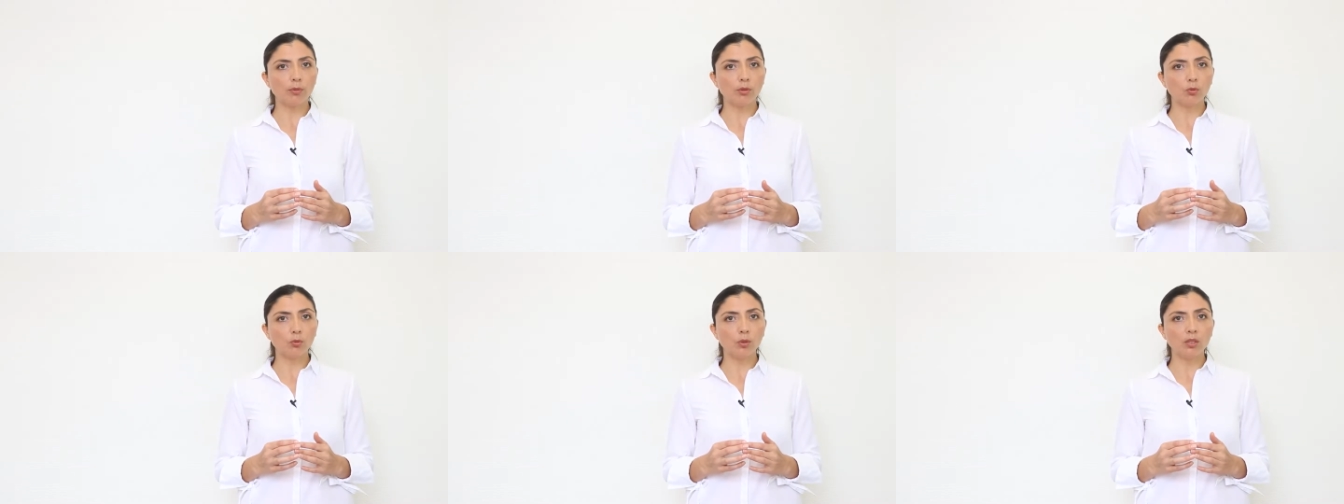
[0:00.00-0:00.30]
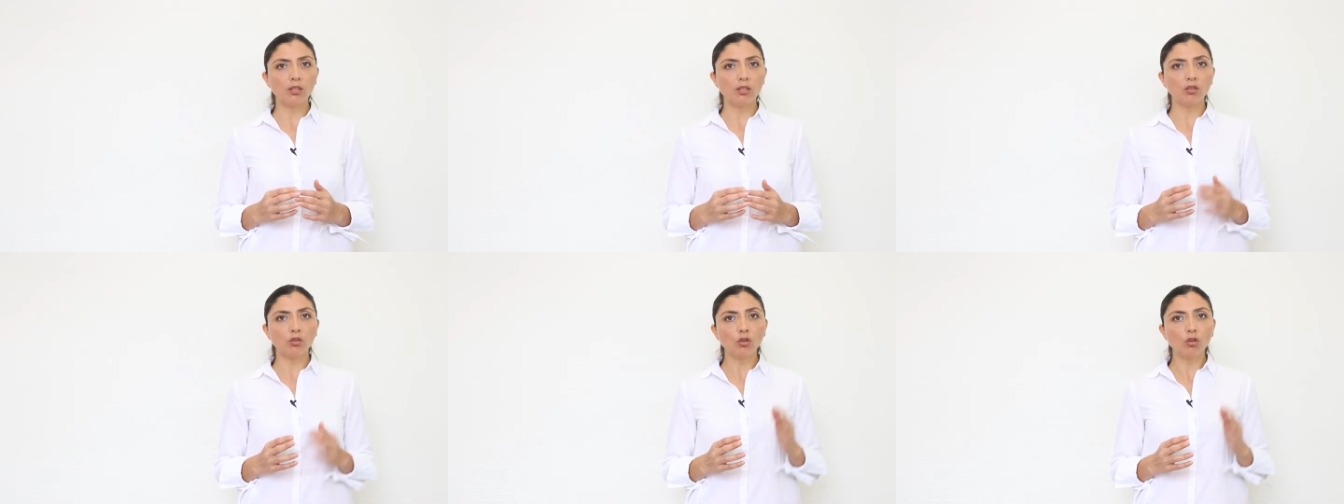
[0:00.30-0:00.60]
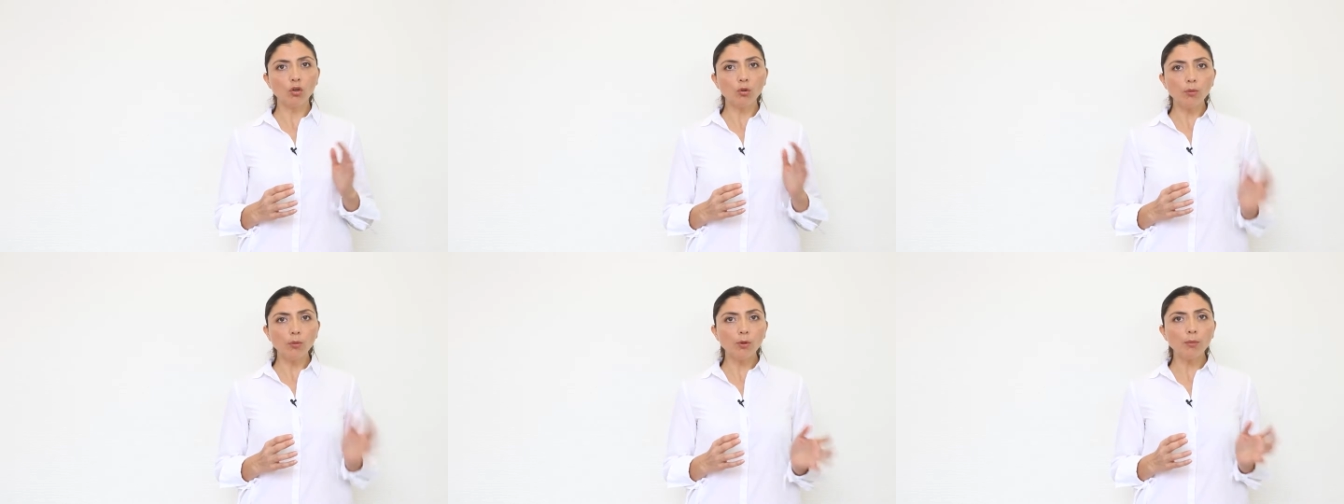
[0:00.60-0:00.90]
between the
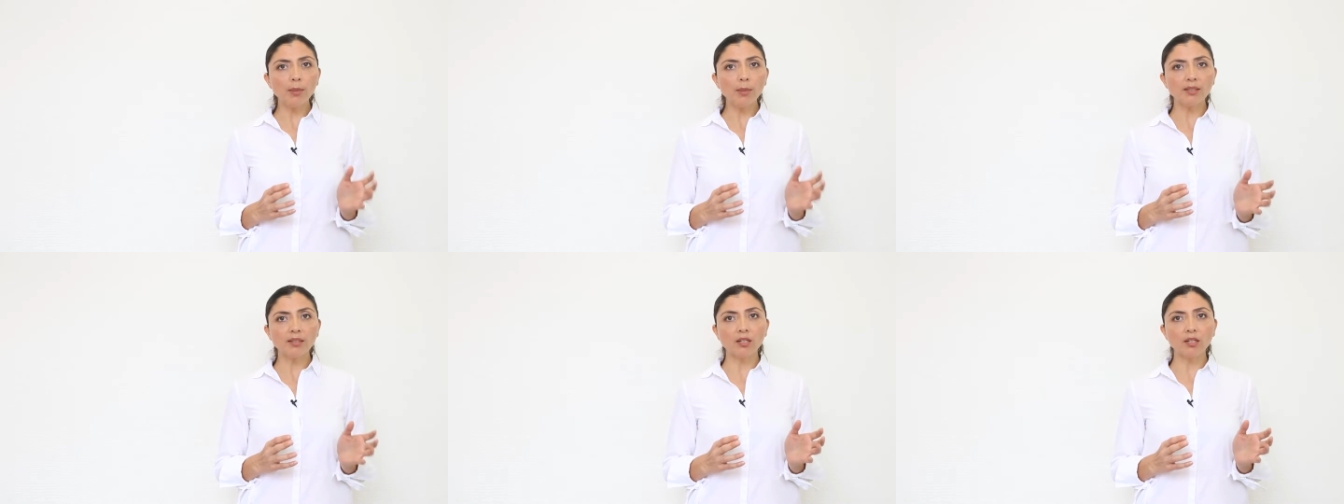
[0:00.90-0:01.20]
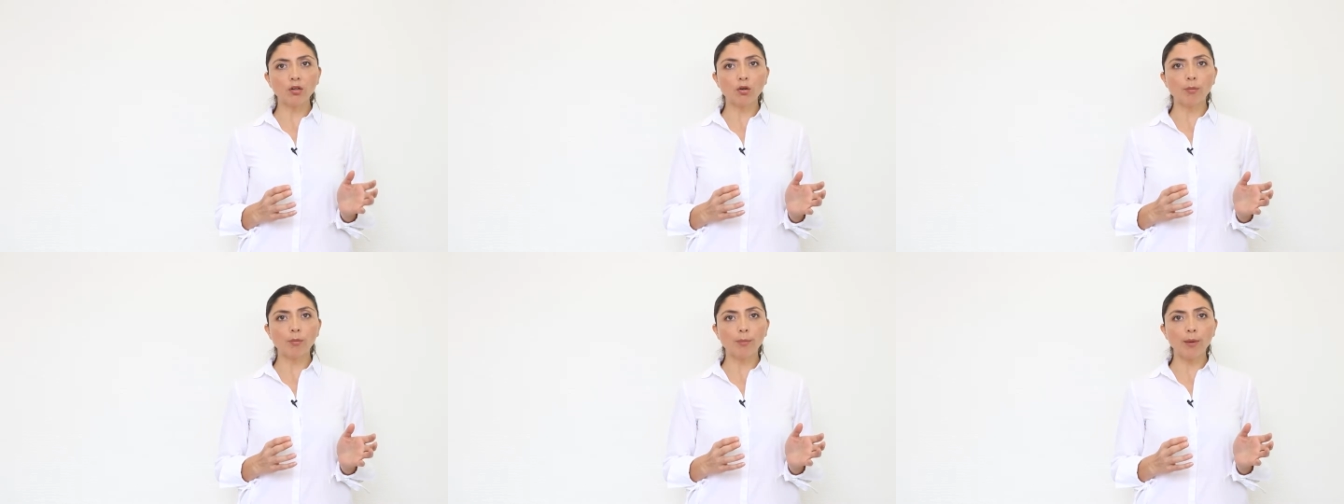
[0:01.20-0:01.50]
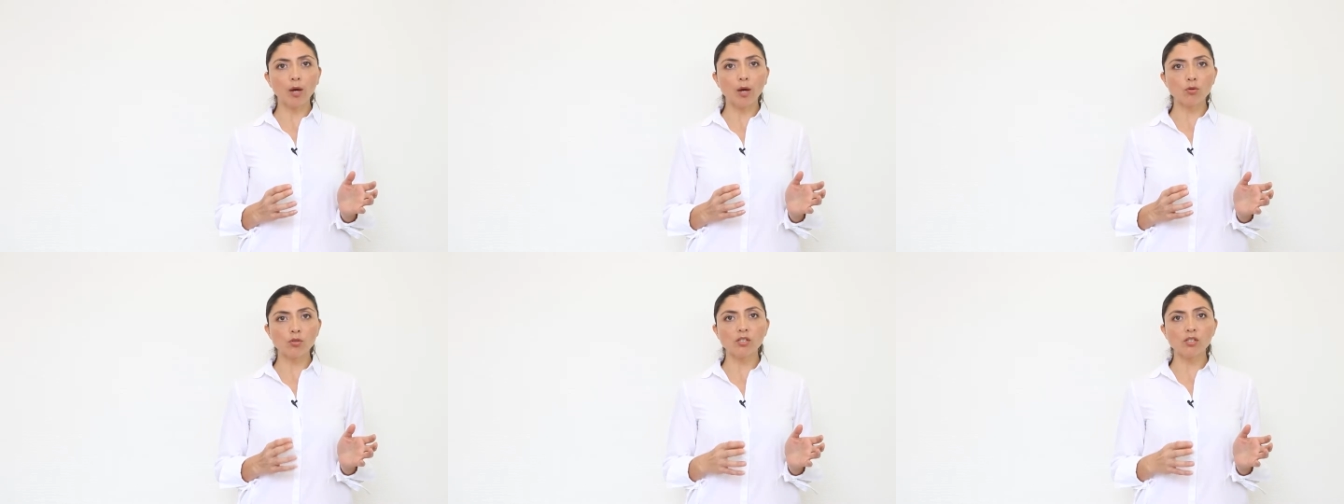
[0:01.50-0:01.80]
soluble metal
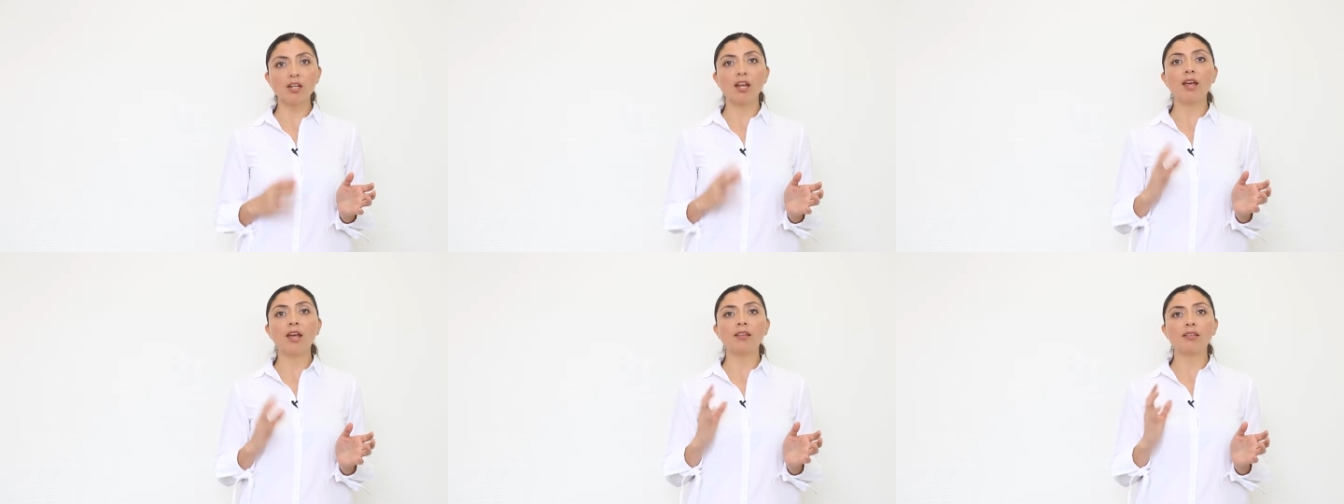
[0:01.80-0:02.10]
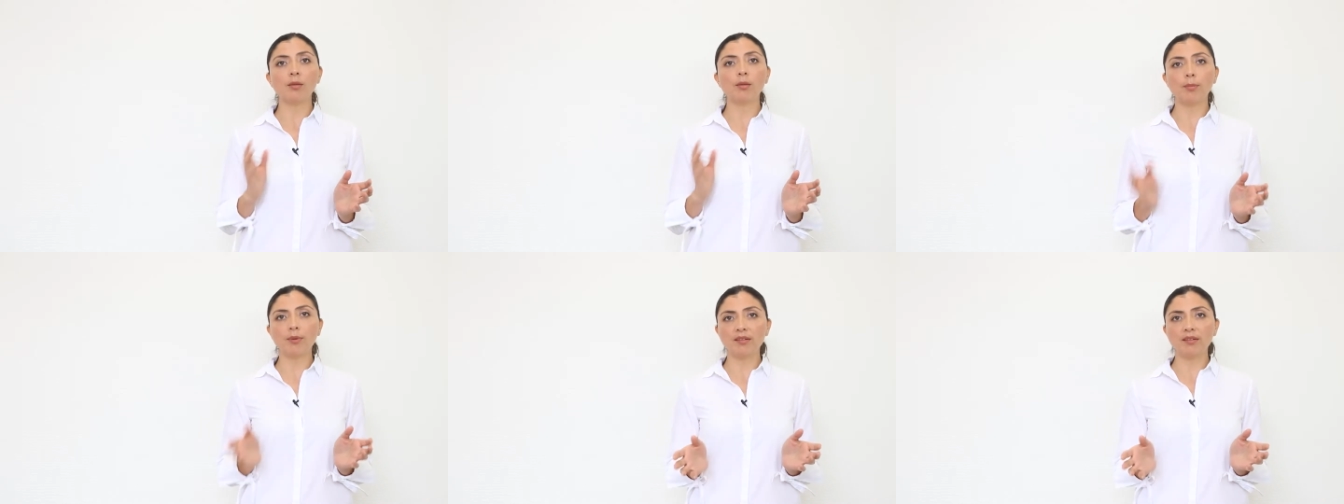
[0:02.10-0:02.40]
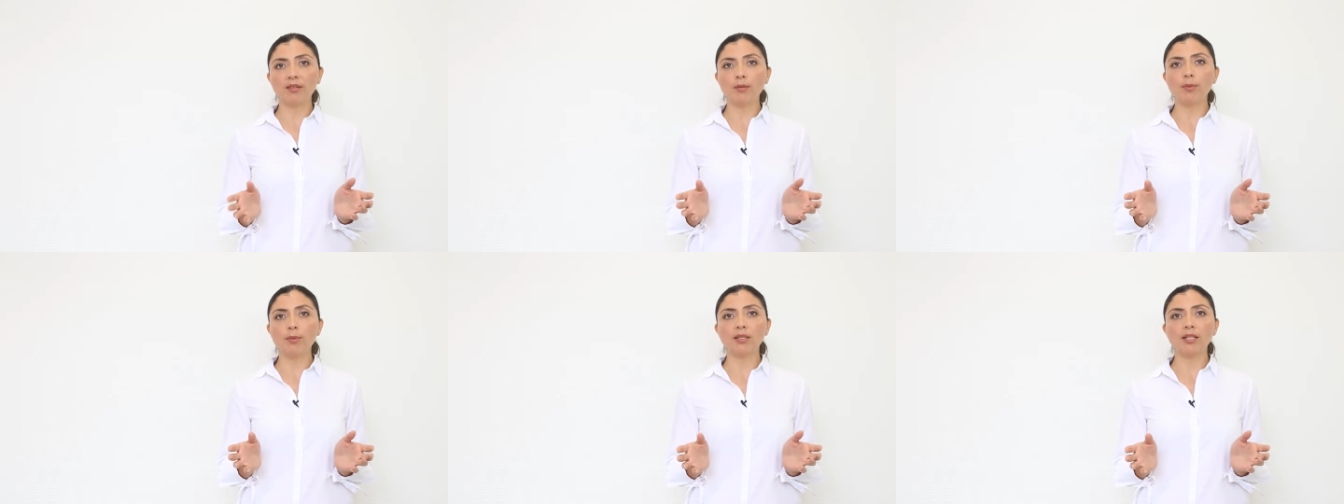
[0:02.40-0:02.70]
compounds and the
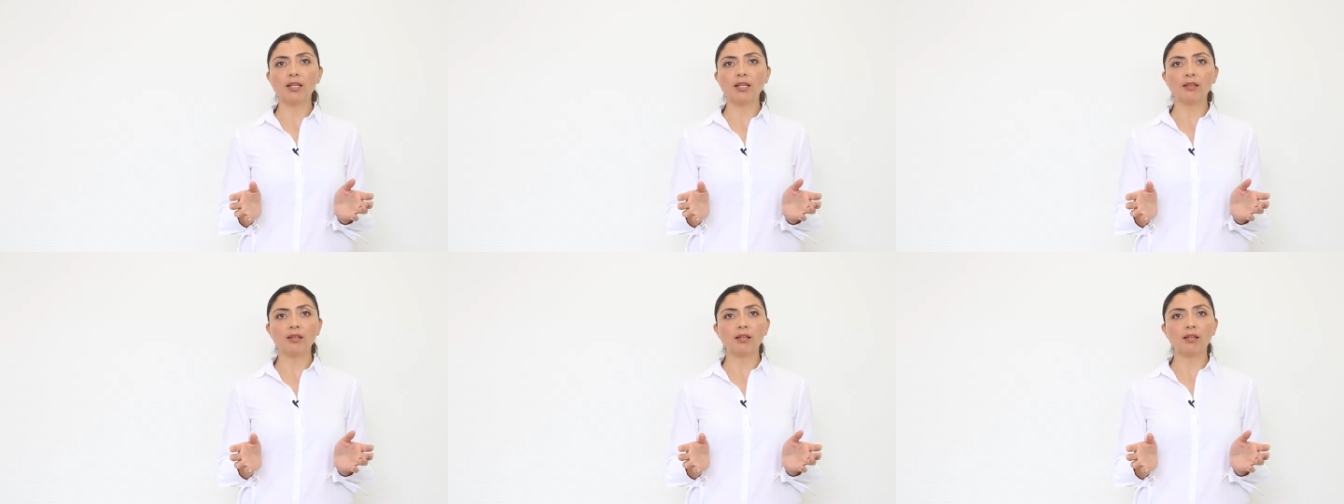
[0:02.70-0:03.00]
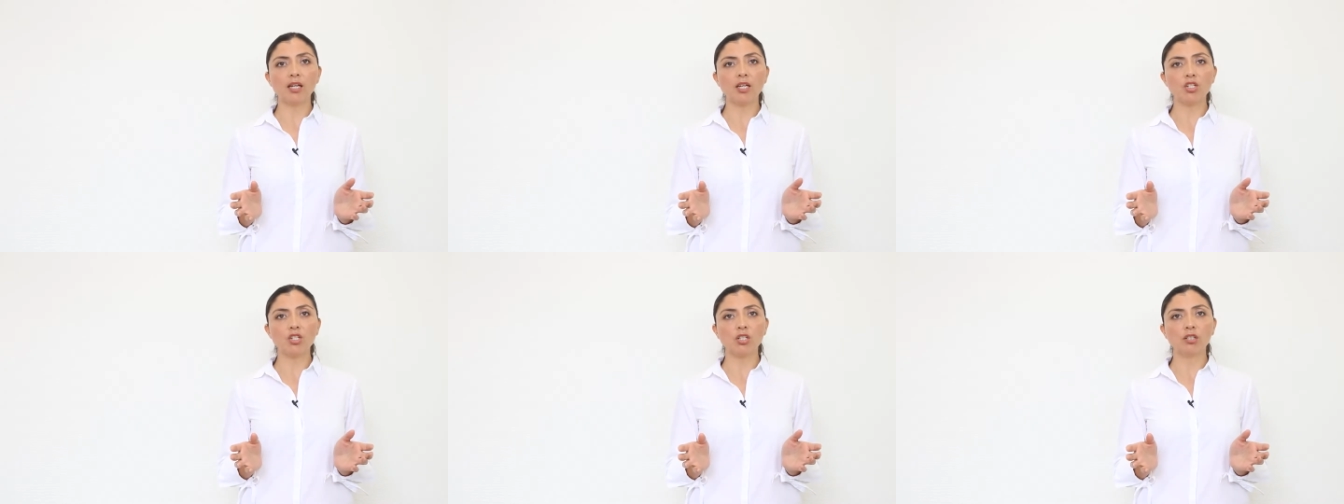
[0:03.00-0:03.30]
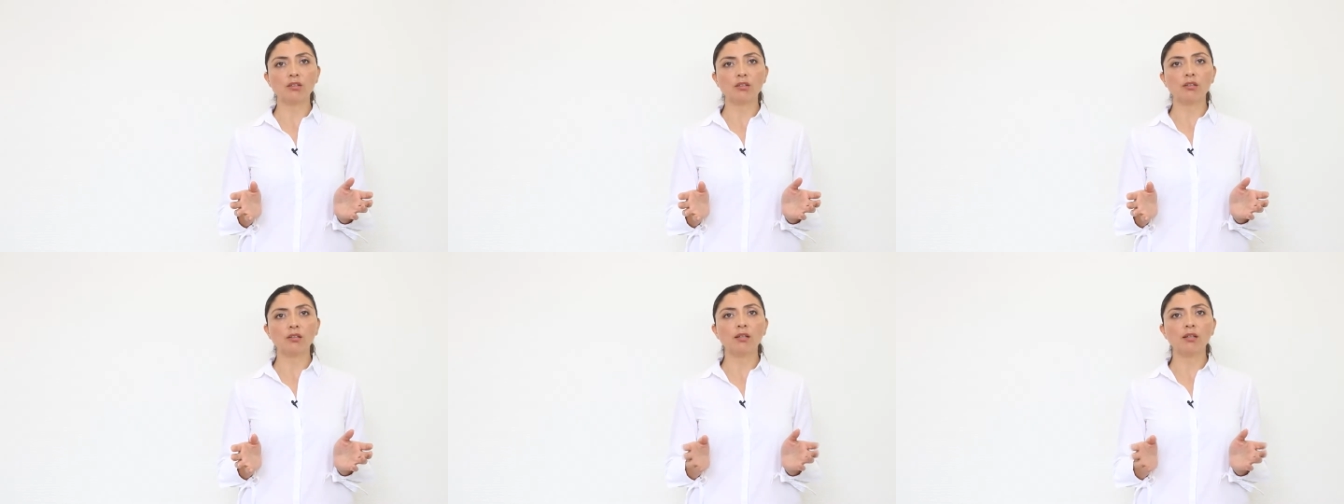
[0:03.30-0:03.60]
precipitating
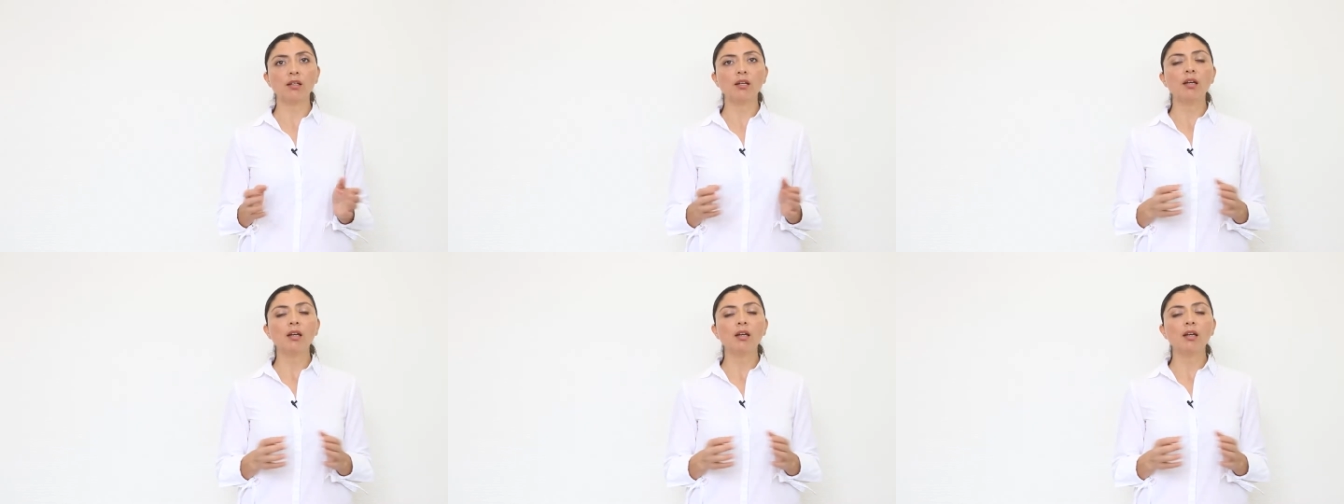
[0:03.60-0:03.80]
agent.